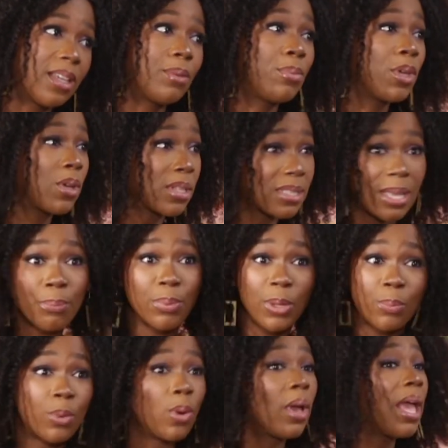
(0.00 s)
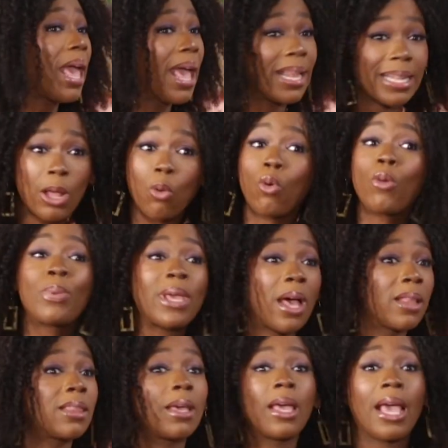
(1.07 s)
Because some people, and there will be
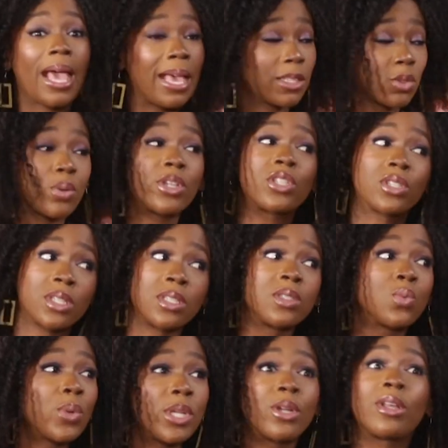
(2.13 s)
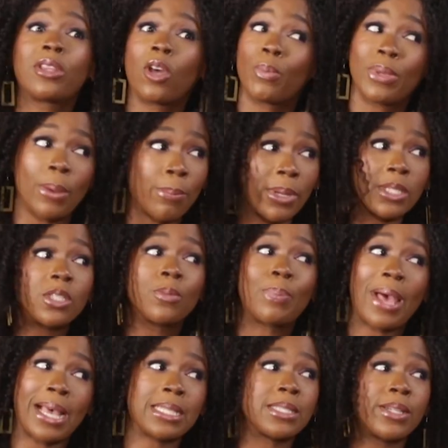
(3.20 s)
other, as Christians, we know there'll be a bunch of
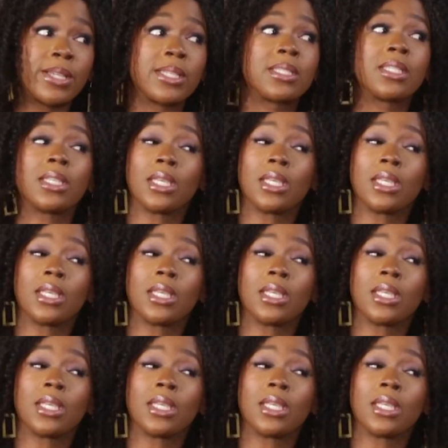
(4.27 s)
pastors,